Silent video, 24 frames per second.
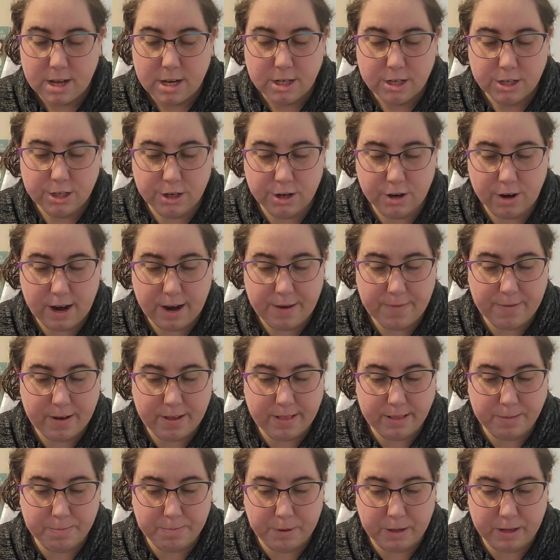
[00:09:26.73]
Sure, I've
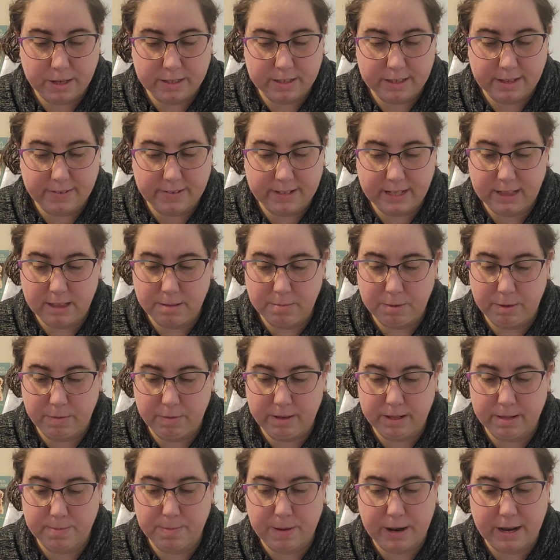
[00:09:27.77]
read the books, I've seen the
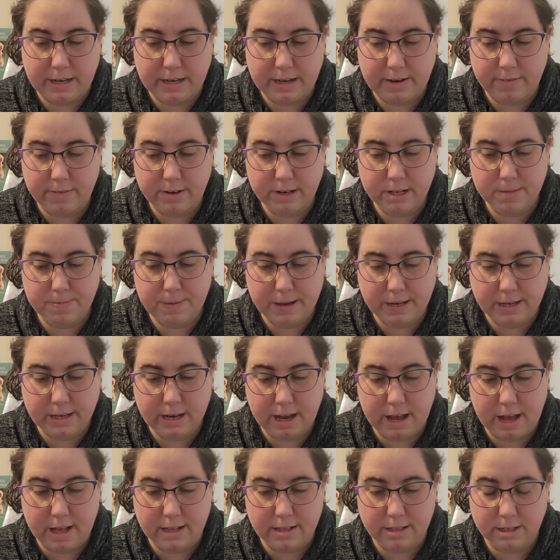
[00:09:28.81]
movies, but I never expected
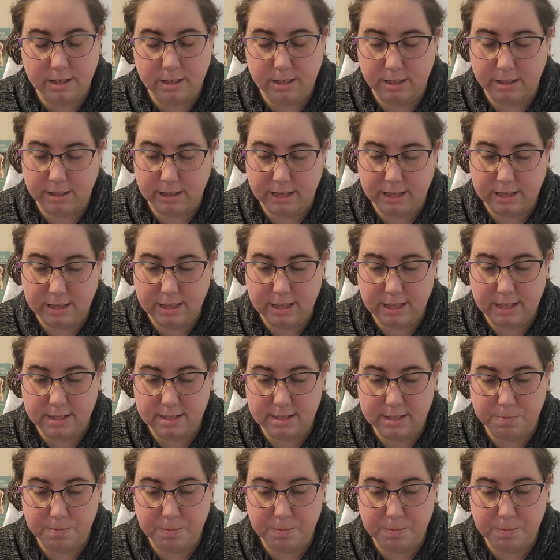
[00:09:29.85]
Oz to look like this.